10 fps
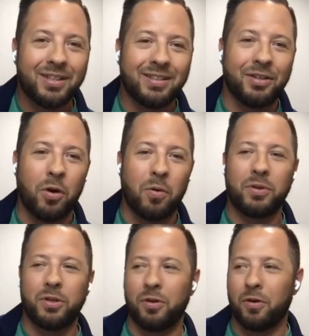You don't
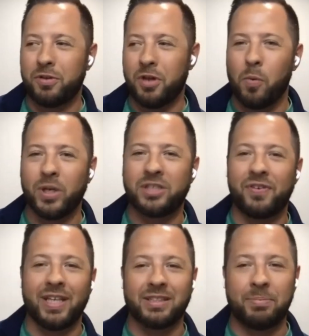you don't don't wish for
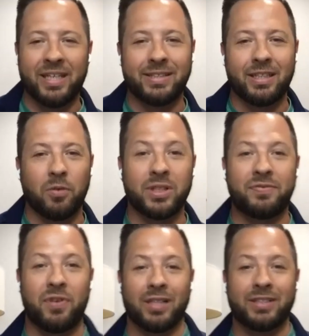things to be easier. Wish
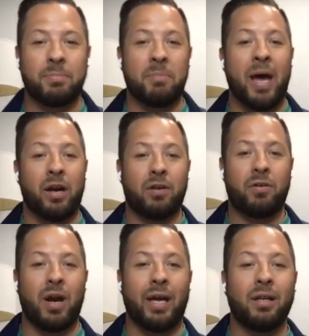for us to be better,
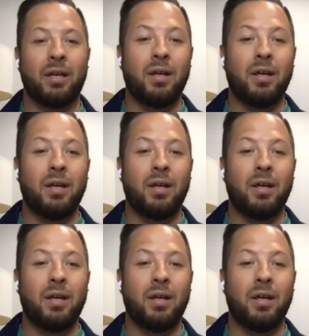right?